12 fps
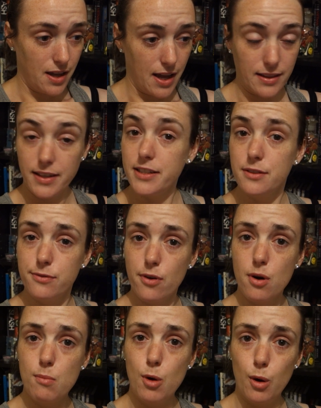at least
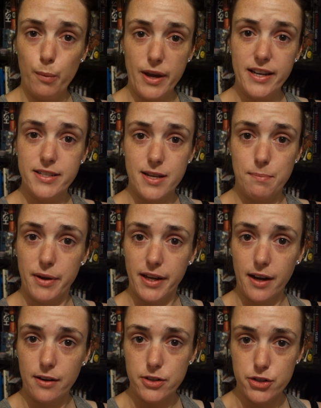4 more weeks at my
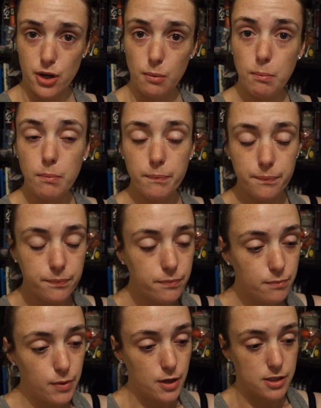current job,
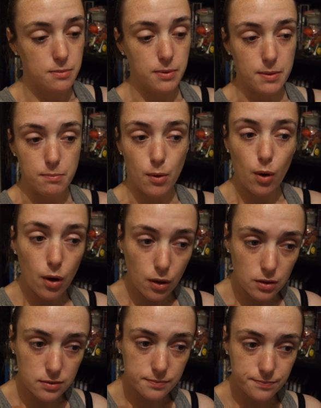possibly more.